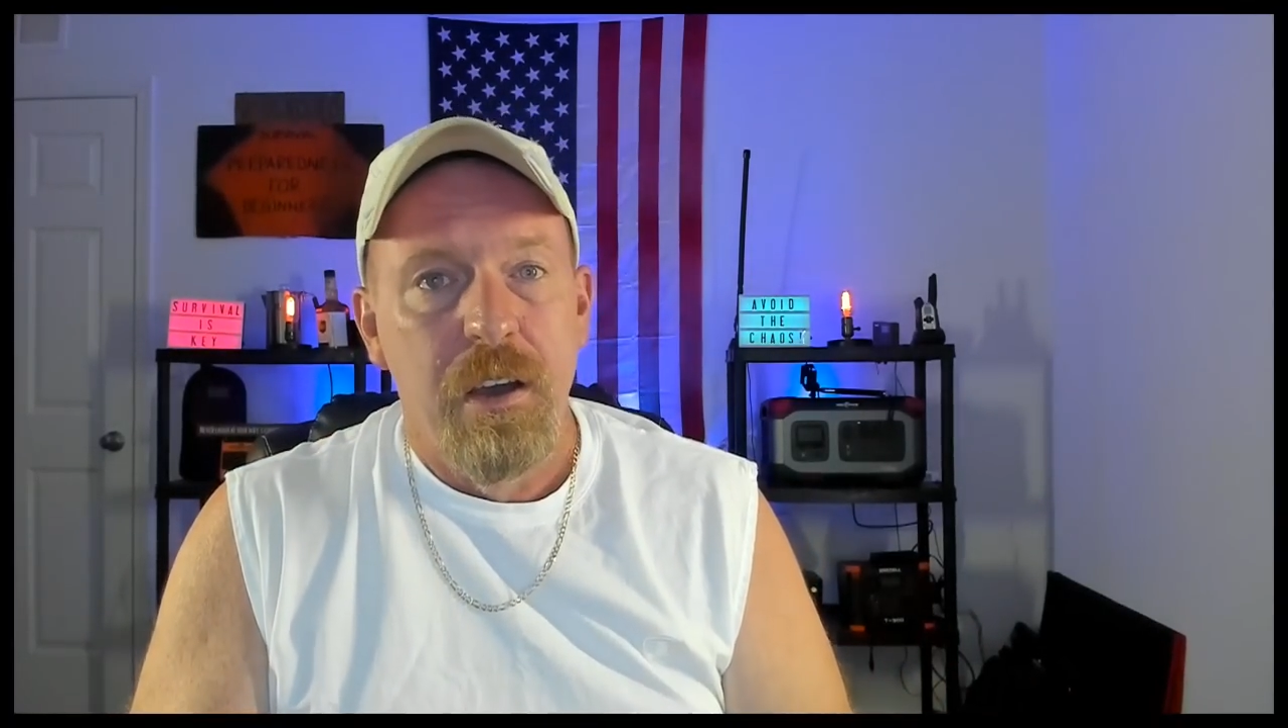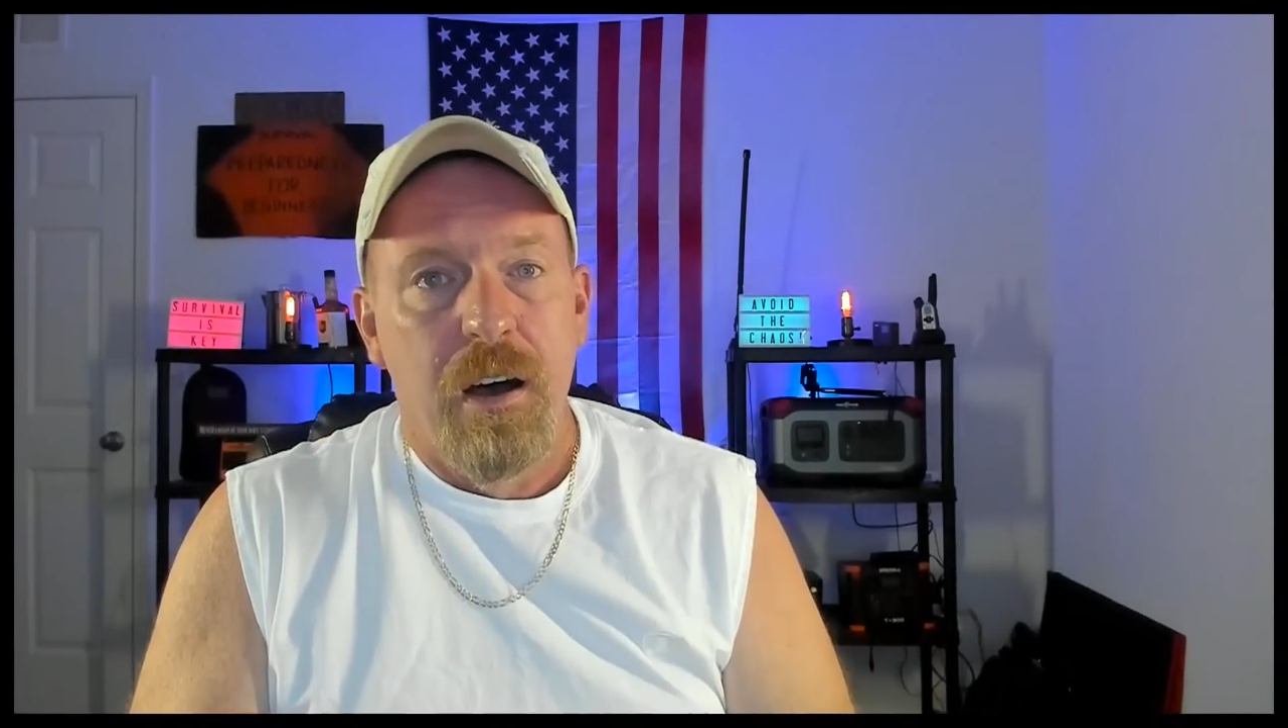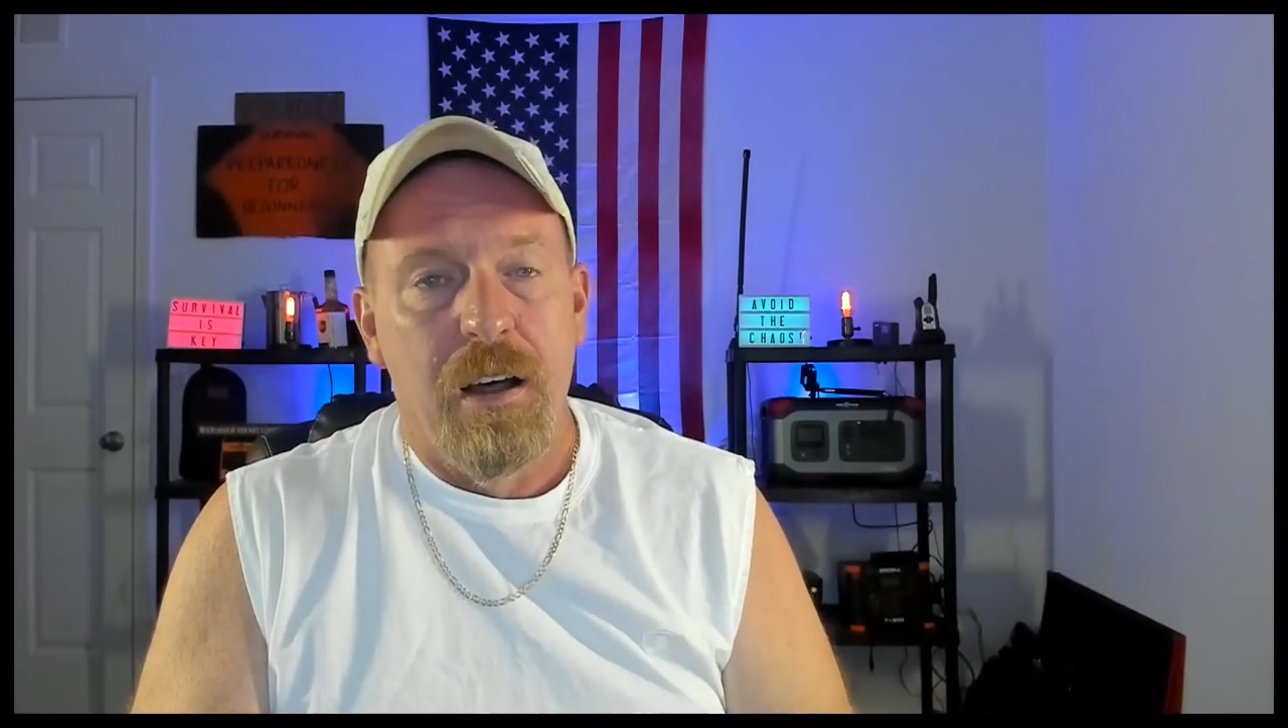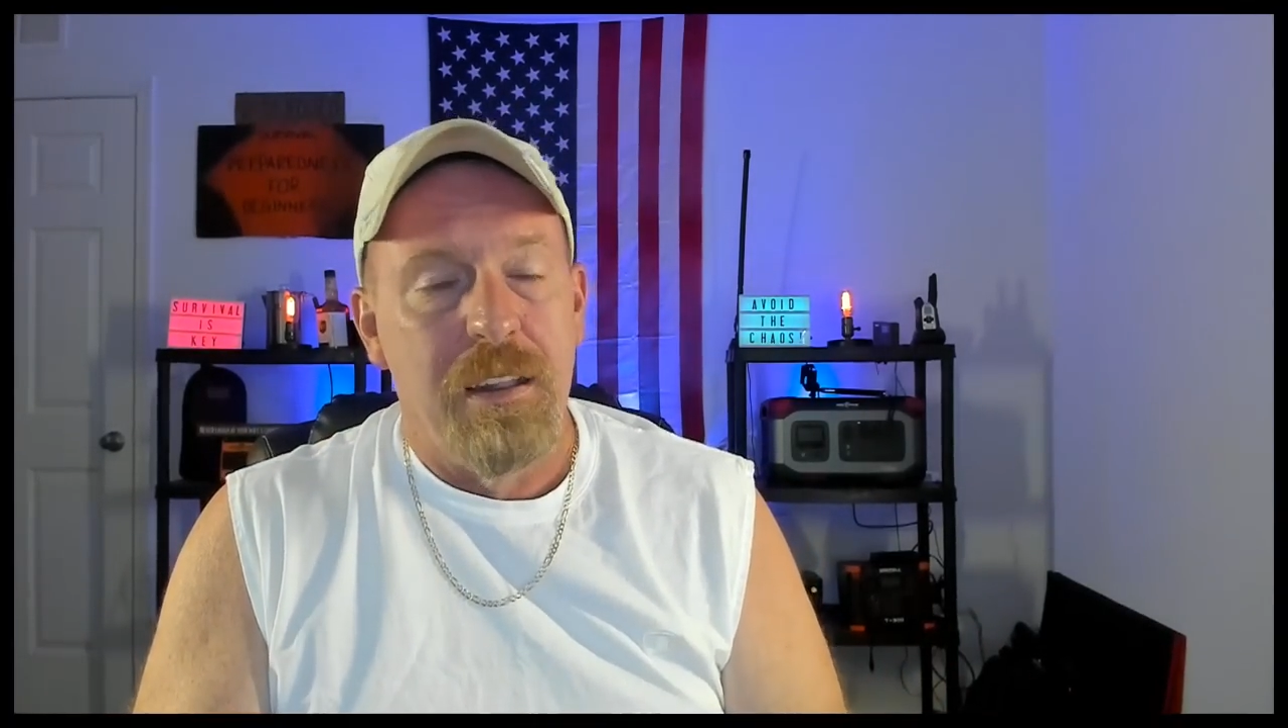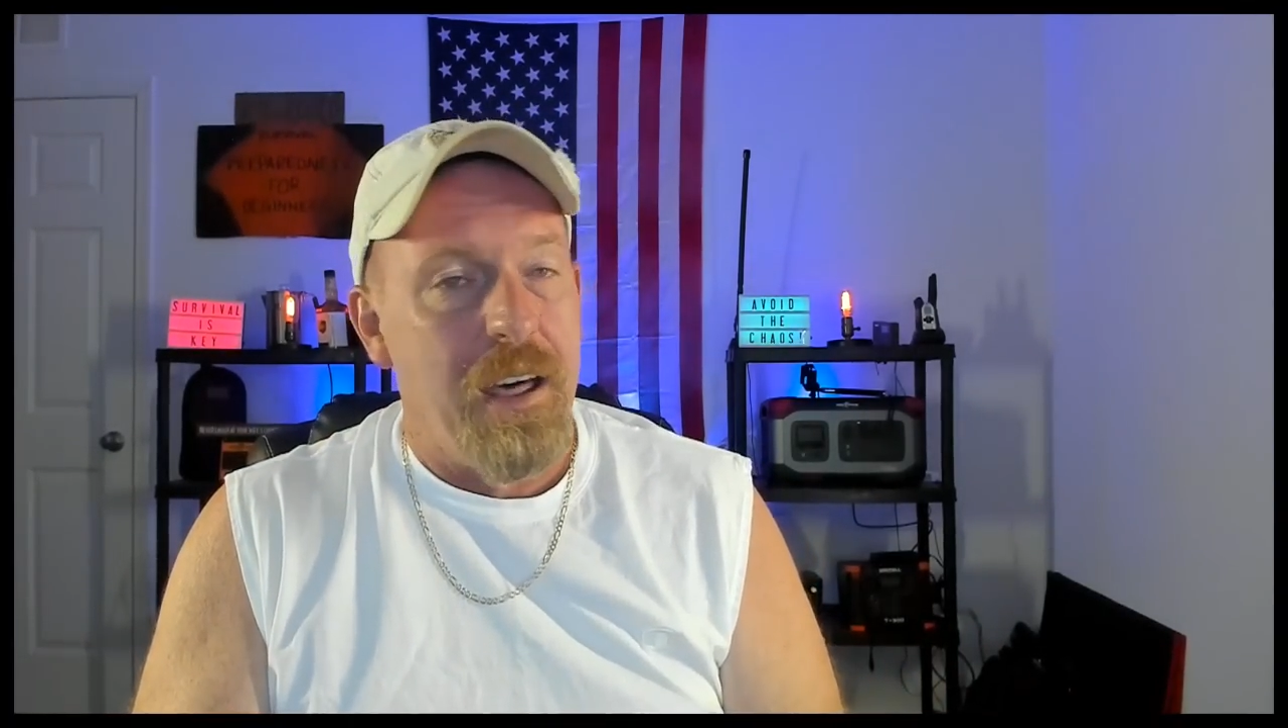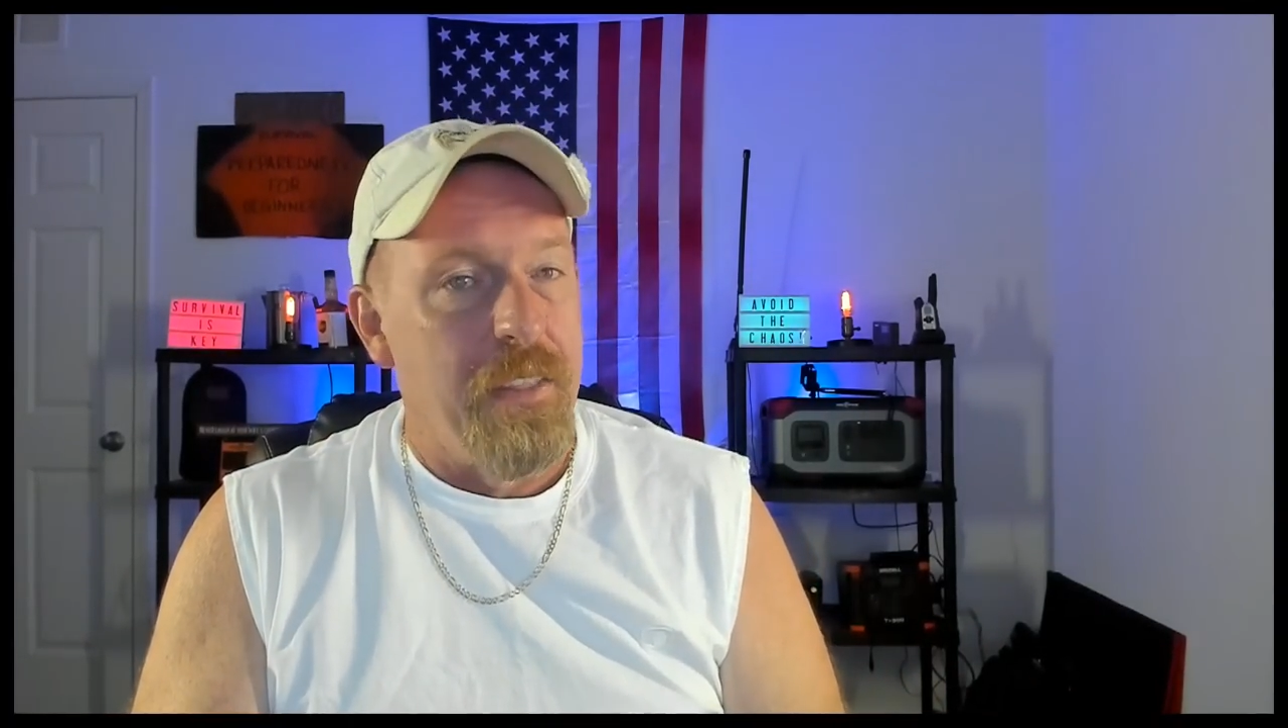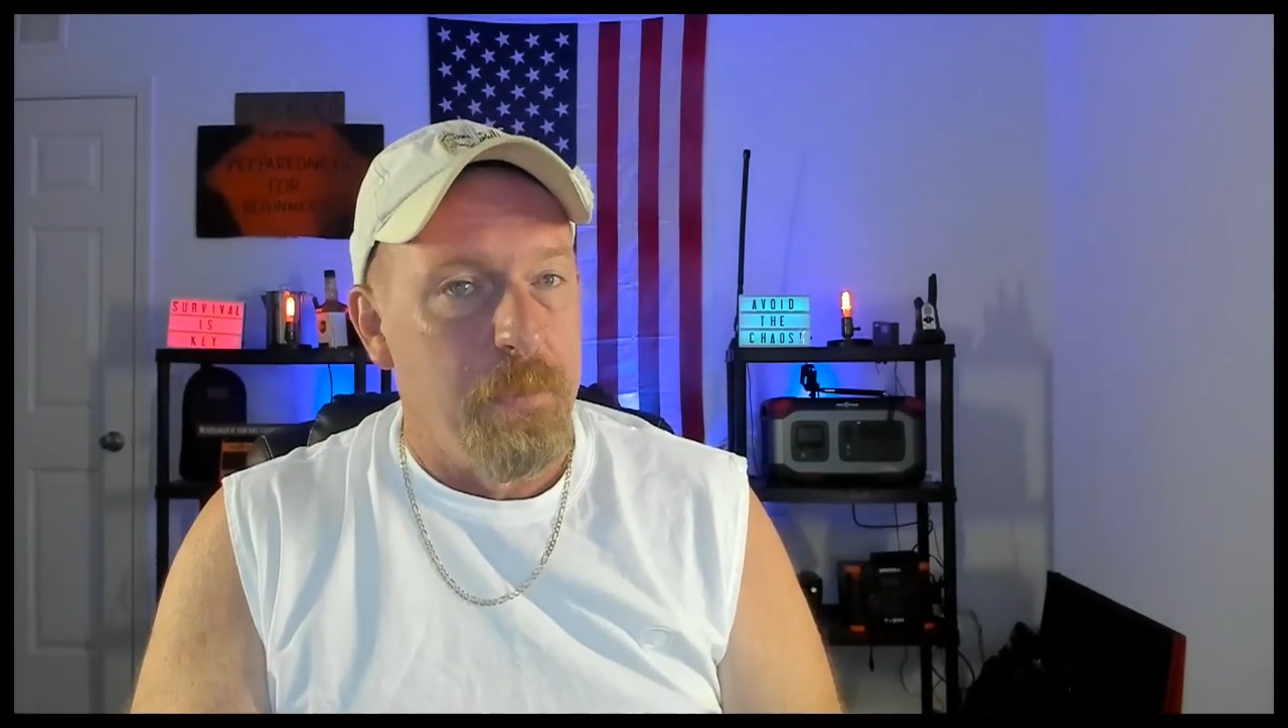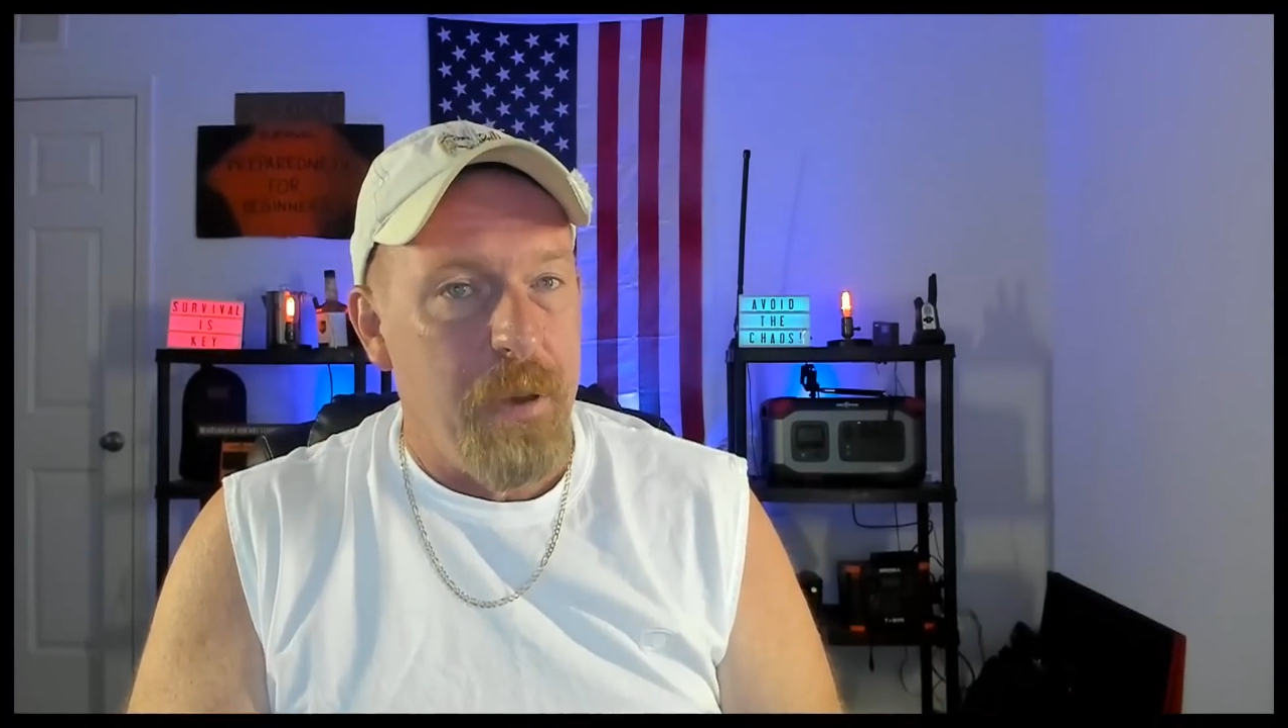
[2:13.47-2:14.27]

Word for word: a lot of the